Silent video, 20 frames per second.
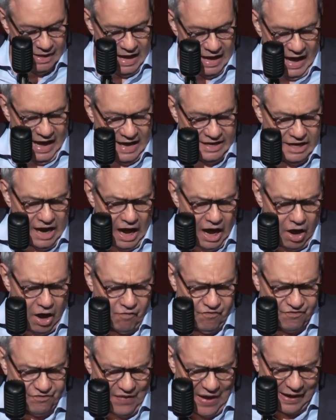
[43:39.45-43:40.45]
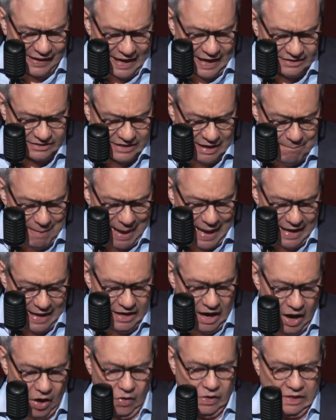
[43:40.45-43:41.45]
And no fucking
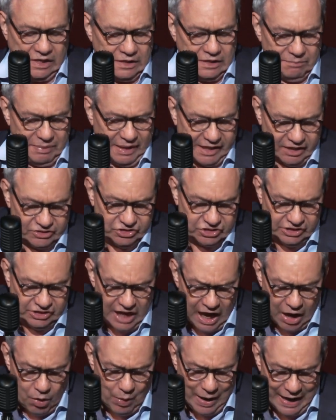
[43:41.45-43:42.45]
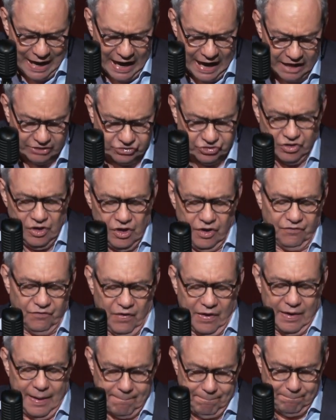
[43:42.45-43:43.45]
tomato, because no one asked
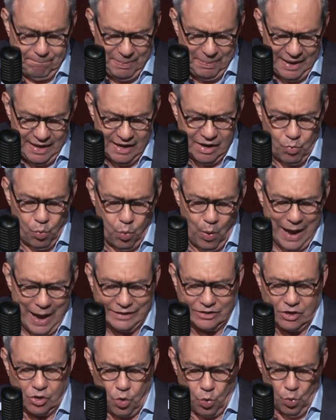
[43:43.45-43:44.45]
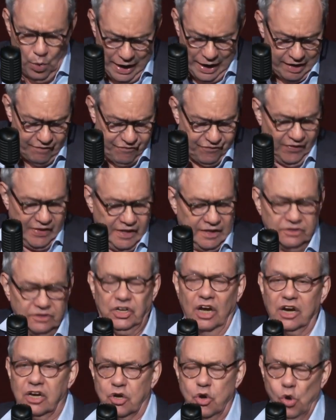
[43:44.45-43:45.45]
for a big wet queef
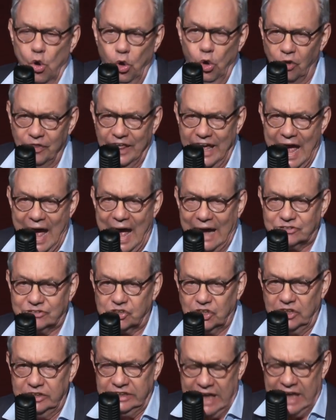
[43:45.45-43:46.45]
to cool the action